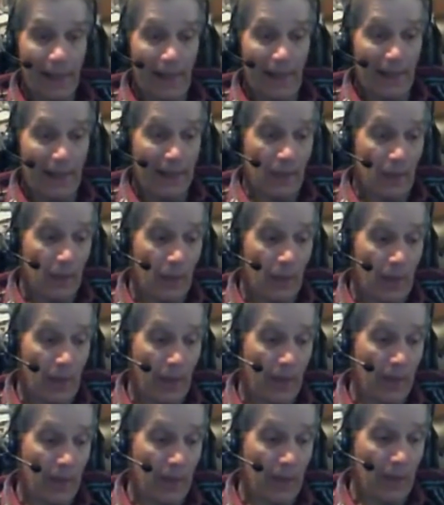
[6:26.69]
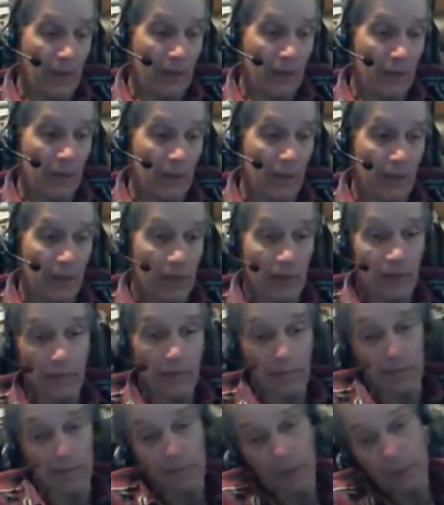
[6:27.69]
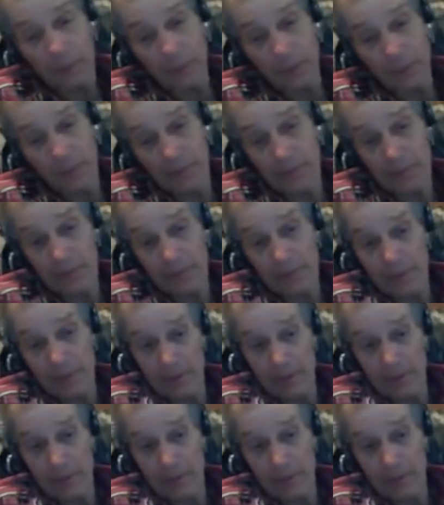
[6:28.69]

I don't have the answer. I know people